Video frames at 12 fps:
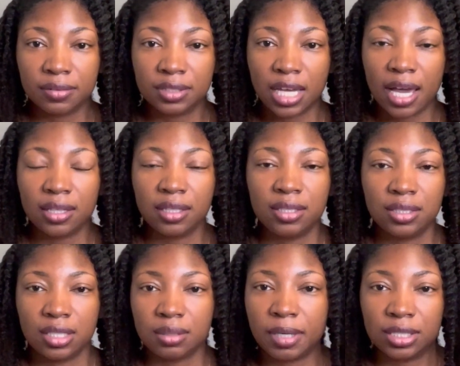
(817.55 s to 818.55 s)
styling,
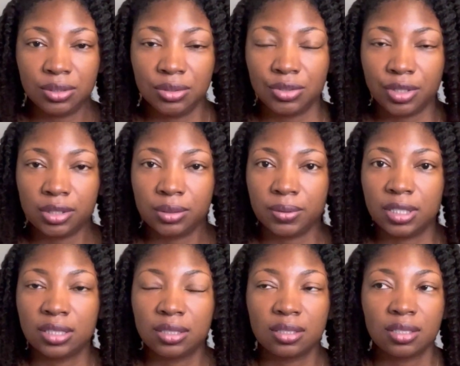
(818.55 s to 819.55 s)
just my 2-strand
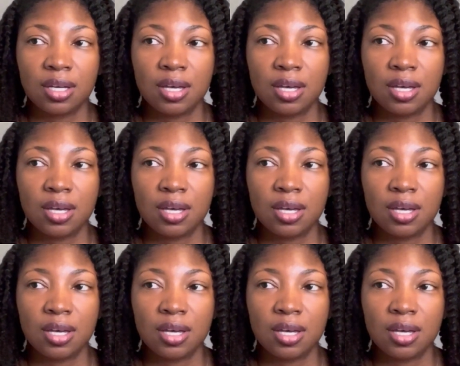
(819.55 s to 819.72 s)
twists.